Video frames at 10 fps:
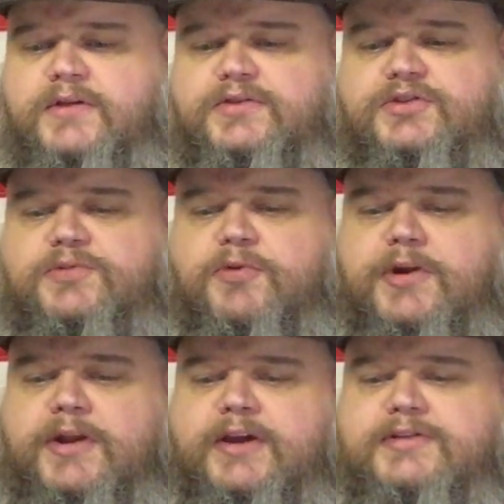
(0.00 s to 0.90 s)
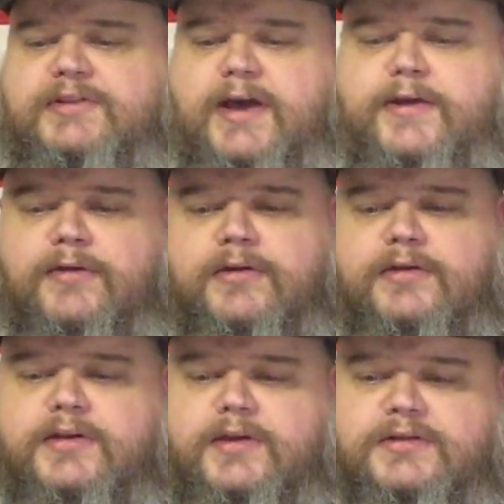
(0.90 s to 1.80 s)
This is a pretty nice lighter
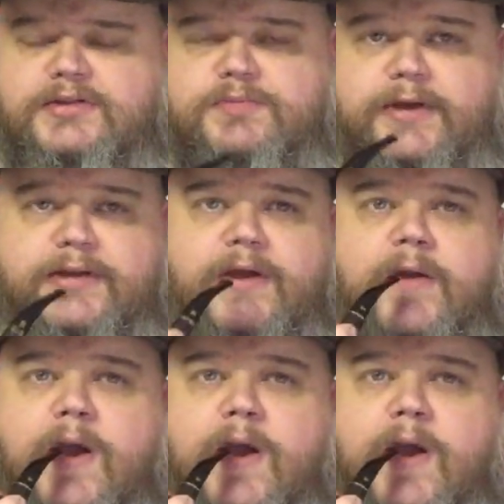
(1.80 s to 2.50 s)
English blend.